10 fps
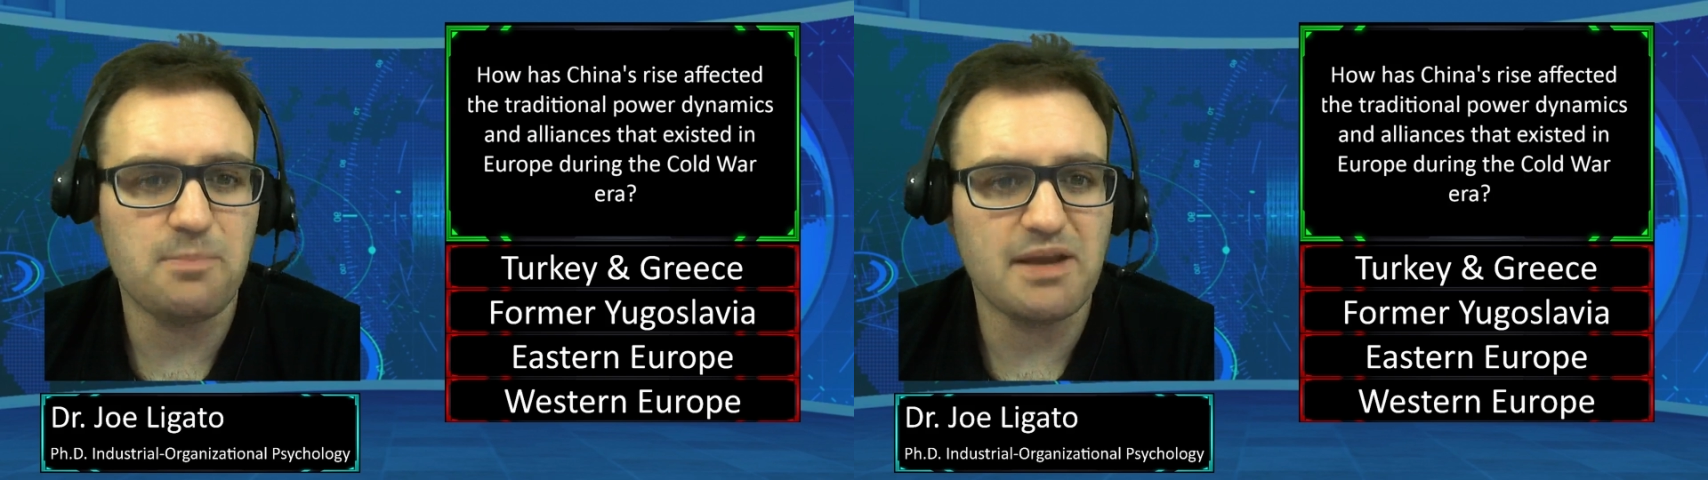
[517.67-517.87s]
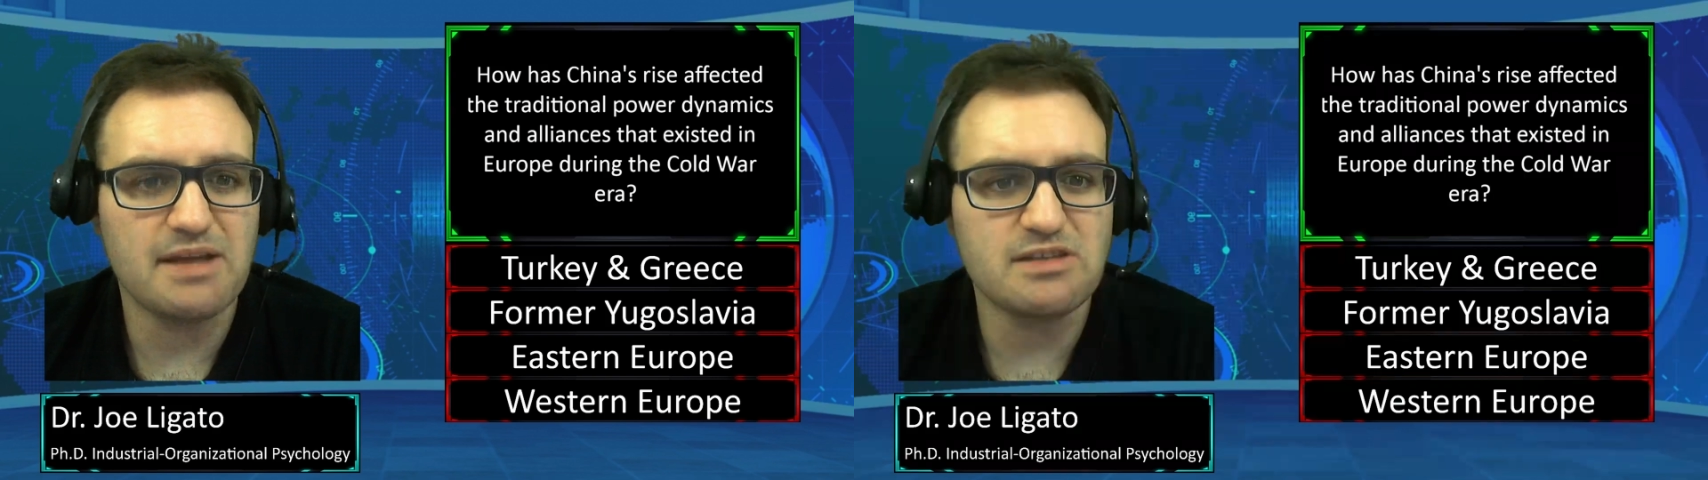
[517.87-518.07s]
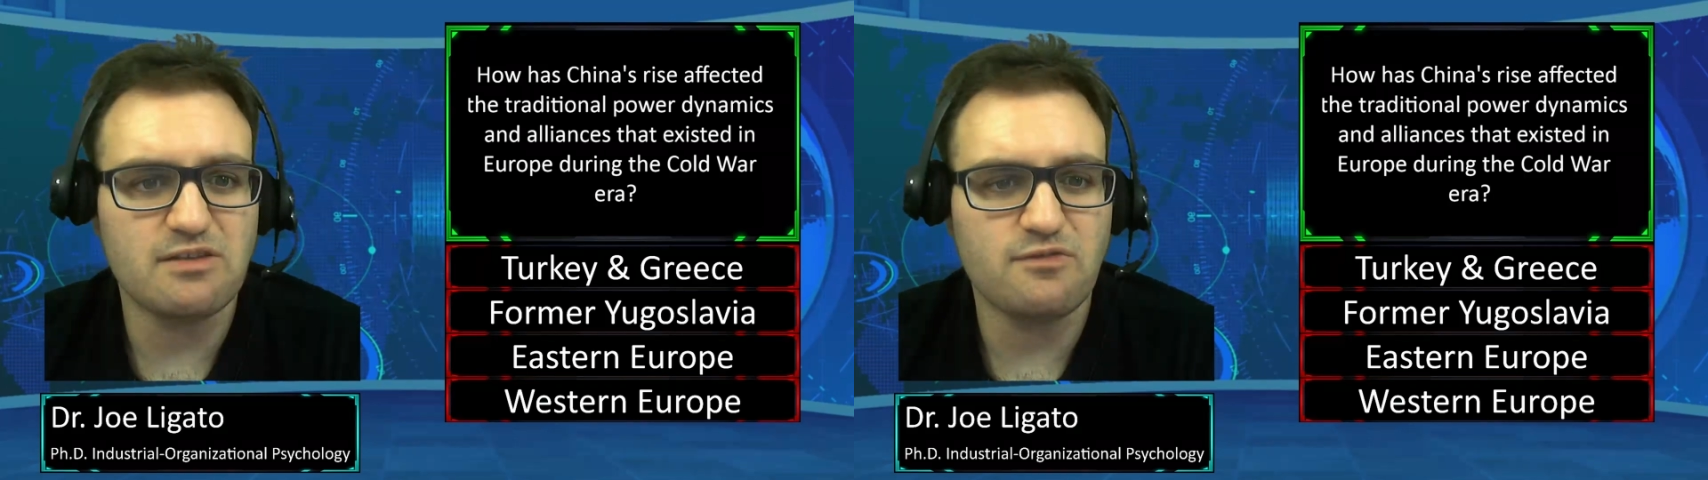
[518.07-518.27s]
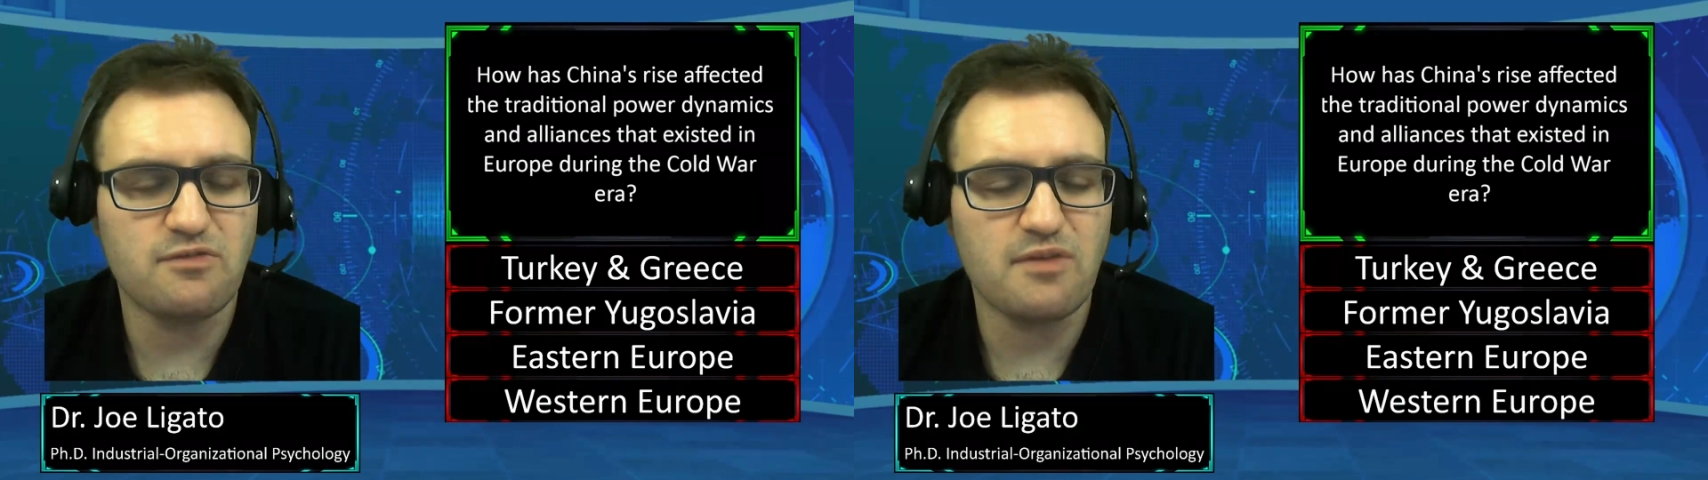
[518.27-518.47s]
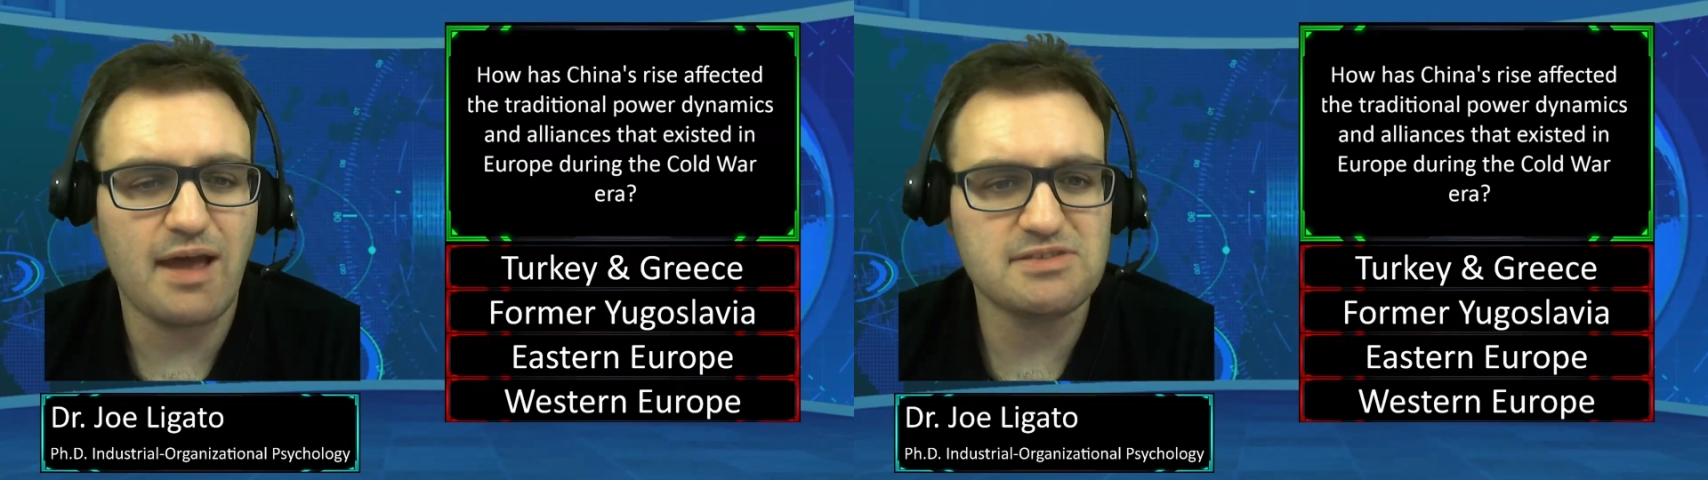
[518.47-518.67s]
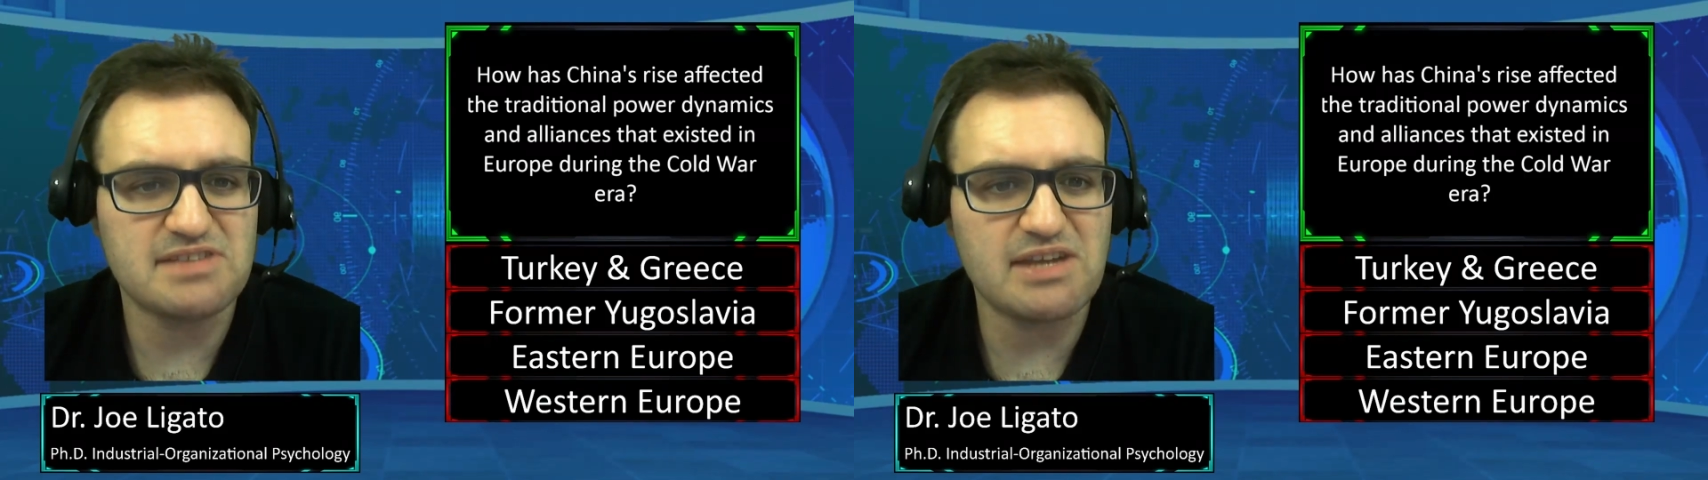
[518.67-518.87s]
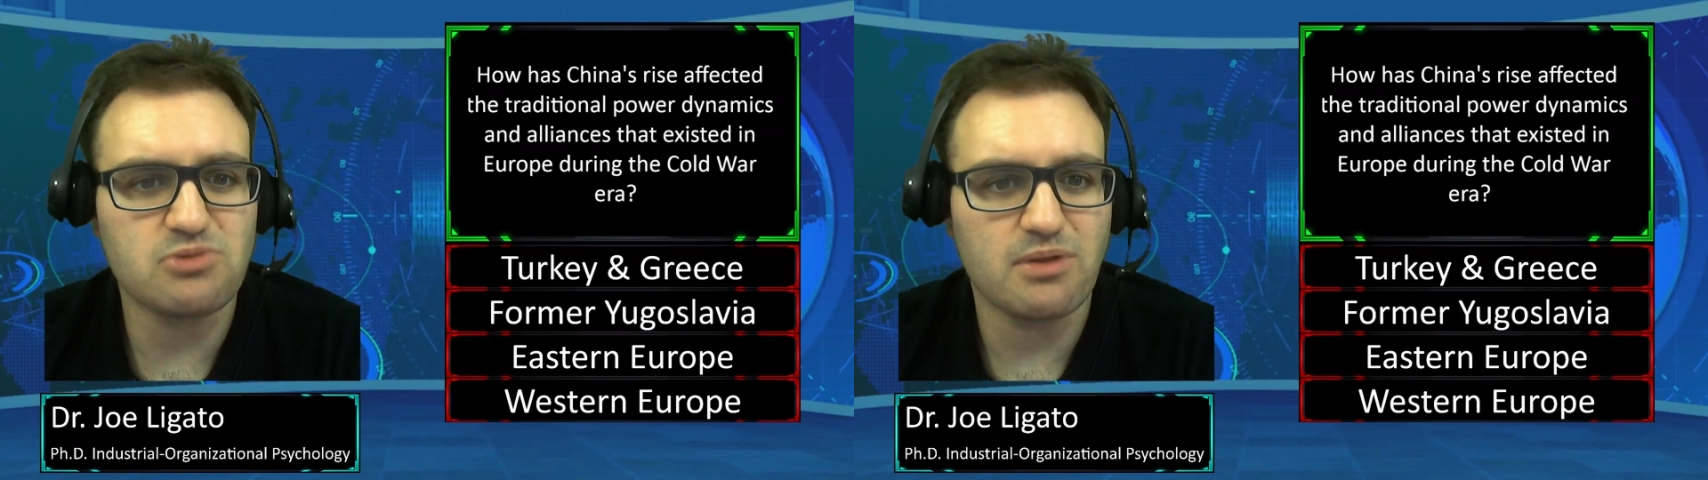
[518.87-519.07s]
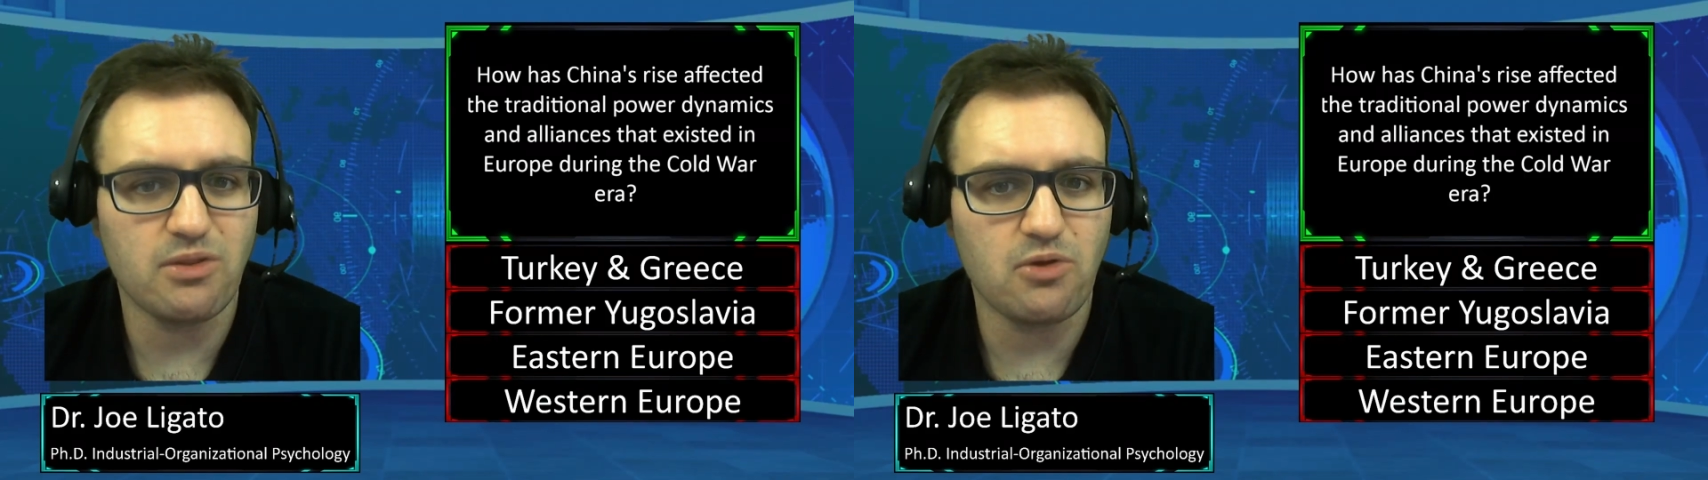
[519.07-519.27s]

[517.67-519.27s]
because of how centrally